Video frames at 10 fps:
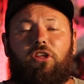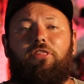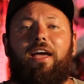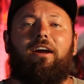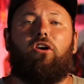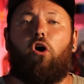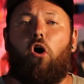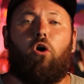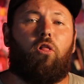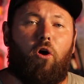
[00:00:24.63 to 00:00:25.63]
They are
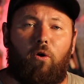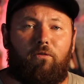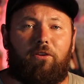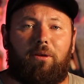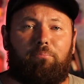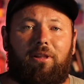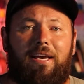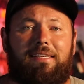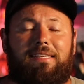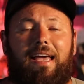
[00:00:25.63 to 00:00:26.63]
all over the
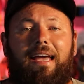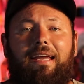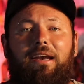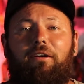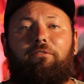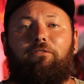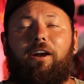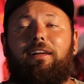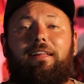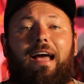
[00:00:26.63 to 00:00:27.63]
place, and
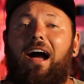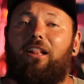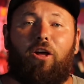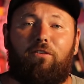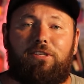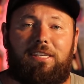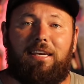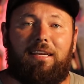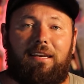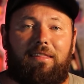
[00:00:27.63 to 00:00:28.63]
frankly, I love
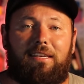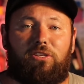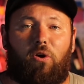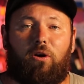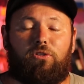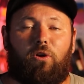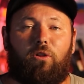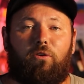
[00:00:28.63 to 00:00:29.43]
seeing these cars all